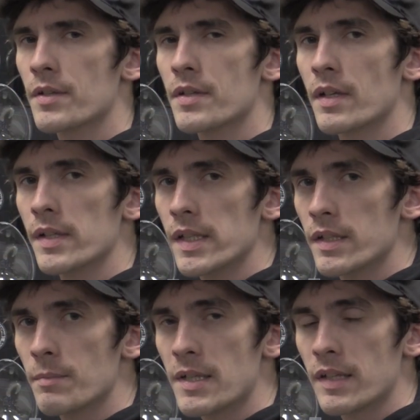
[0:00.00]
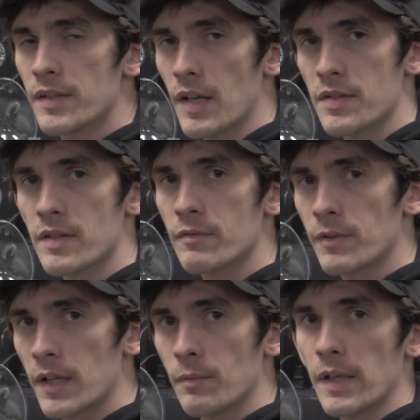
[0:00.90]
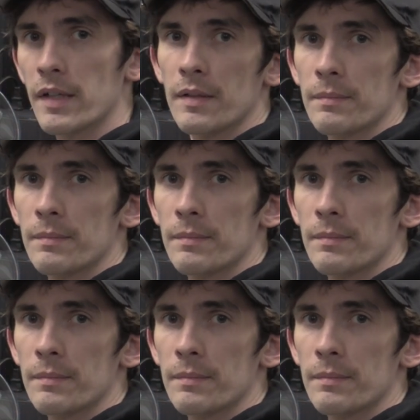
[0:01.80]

you're going to need to begin testing right away.